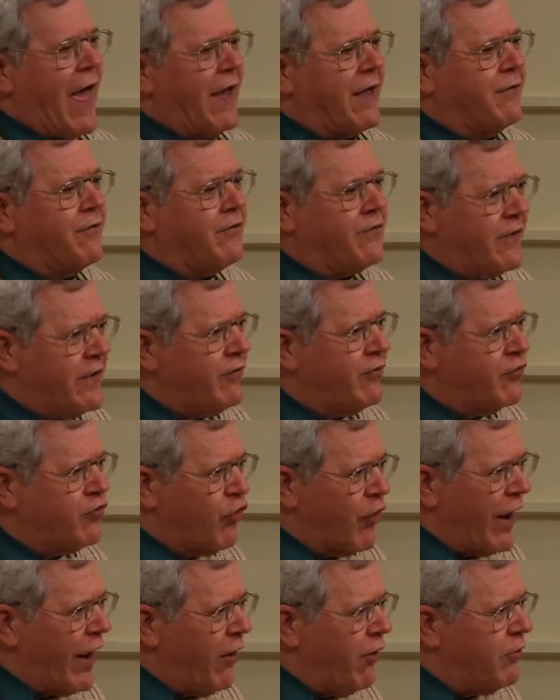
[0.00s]
I could see the
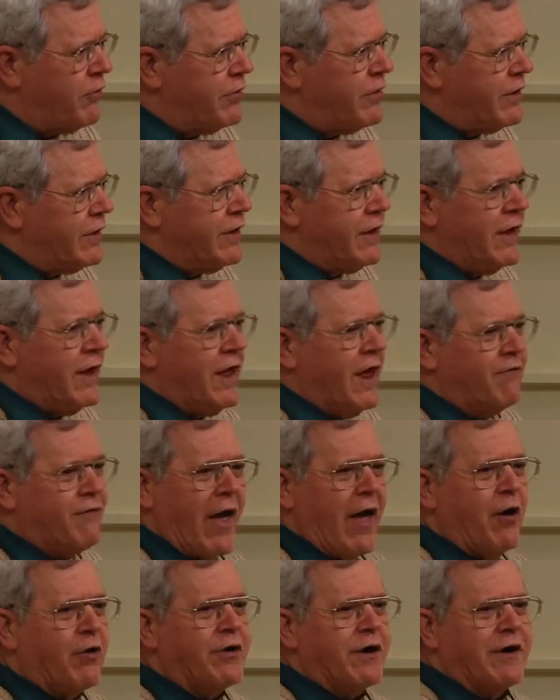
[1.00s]
ground. If
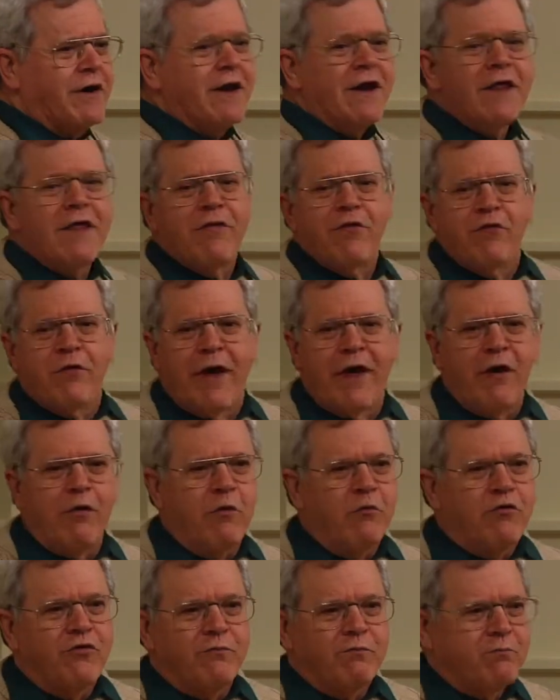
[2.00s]
I held it at any other
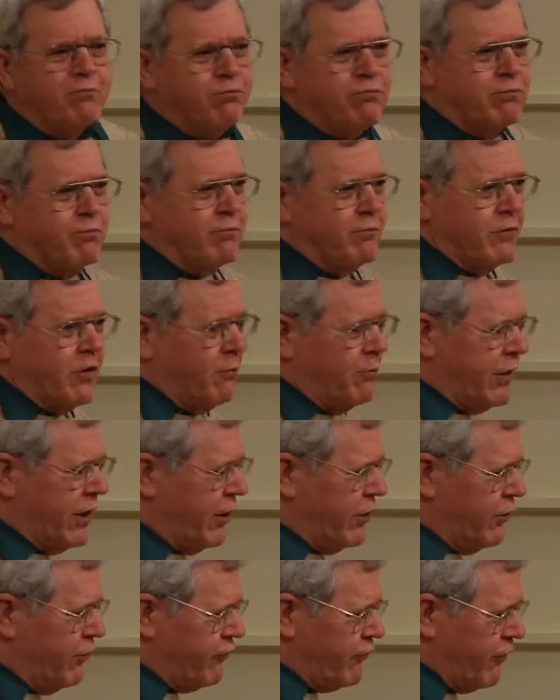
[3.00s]
angle, it was
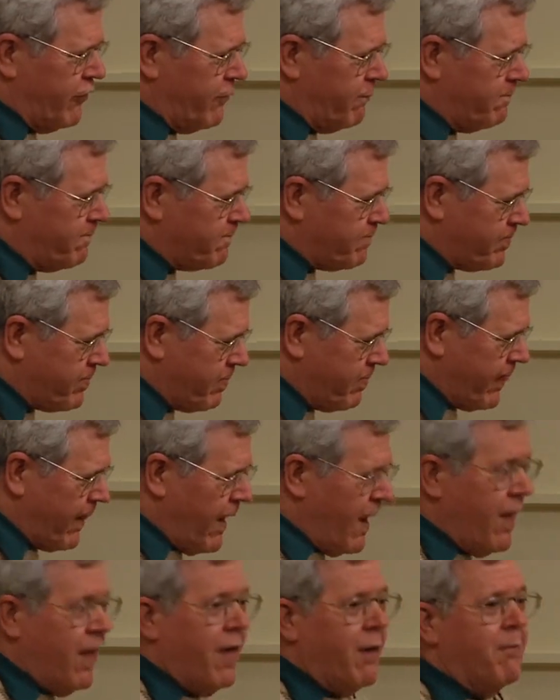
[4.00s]
completely useless.
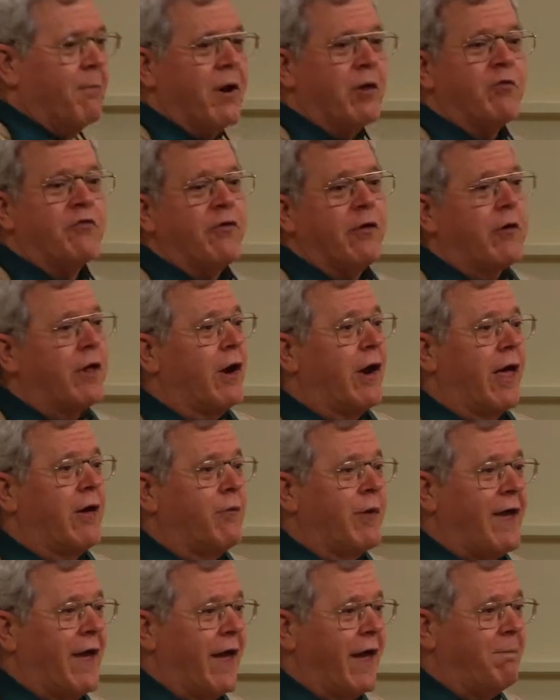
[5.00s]
But it was the only
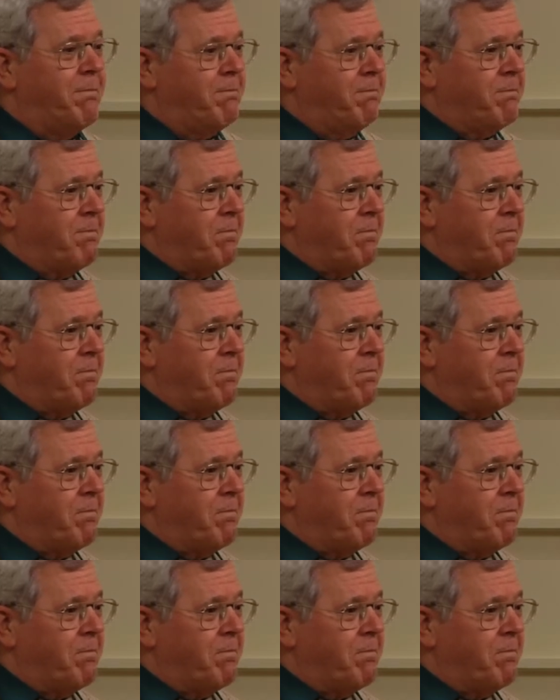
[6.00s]
light we had.